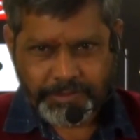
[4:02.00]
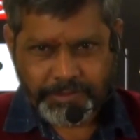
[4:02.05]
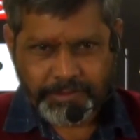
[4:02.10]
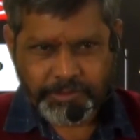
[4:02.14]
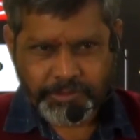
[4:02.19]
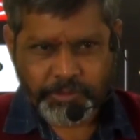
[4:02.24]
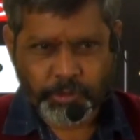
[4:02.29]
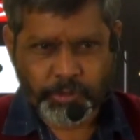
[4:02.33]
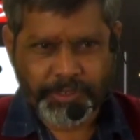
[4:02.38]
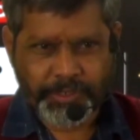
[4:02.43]

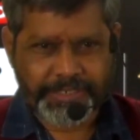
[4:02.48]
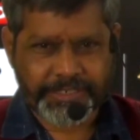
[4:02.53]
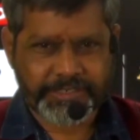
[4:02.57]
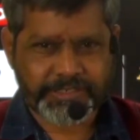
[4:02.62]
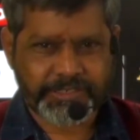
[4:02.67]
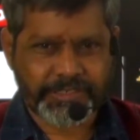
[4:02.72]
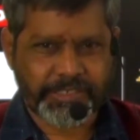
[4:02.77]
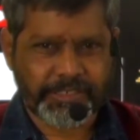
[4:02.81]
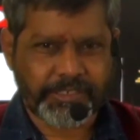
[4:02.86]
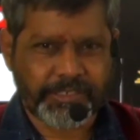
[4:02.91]
So let
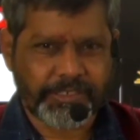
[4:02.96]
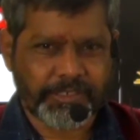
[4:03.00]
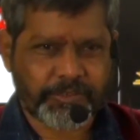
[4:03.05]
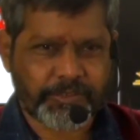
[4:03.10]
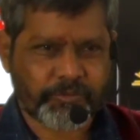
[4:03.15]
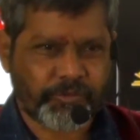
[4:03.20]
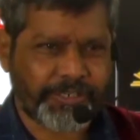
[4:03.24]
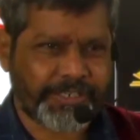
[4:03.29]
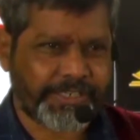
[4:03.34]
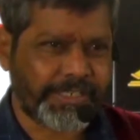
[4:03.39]
us
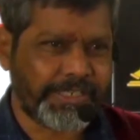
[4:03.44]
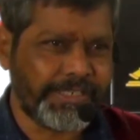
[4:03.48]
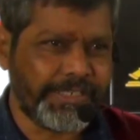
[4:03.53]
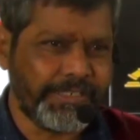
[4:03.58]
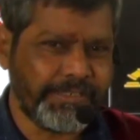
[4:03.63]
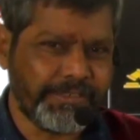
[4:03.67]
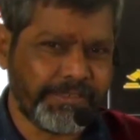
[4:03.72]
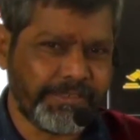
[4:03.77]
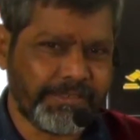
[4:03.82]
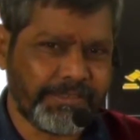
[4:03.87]

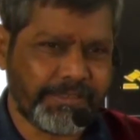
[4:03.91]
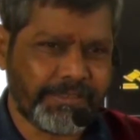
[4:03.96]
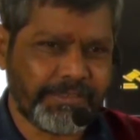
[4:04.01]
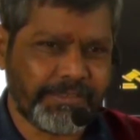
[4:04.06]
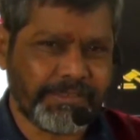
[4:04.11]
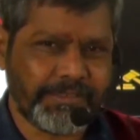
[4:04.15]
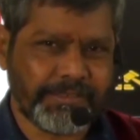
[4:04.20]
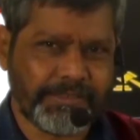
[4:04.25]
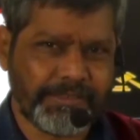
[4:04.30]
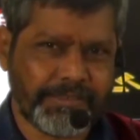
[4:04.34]
quickly
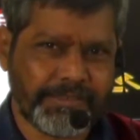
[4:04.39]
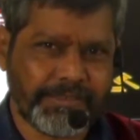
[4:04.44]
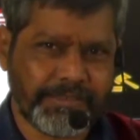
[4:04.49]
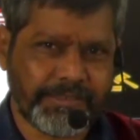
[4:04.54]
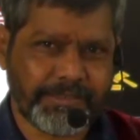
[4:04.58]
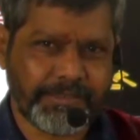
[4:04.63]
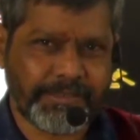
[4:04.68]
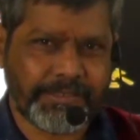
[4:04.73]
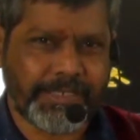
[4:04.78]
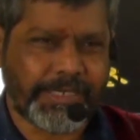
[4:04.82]

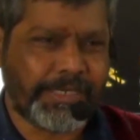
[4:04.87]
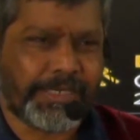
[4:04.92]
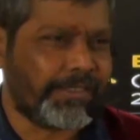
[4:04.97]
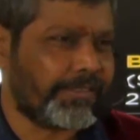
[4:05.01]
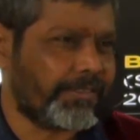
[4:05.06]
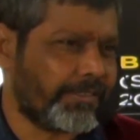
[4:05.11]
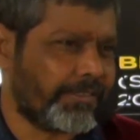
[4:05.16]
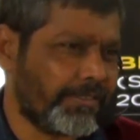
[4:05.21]
dealt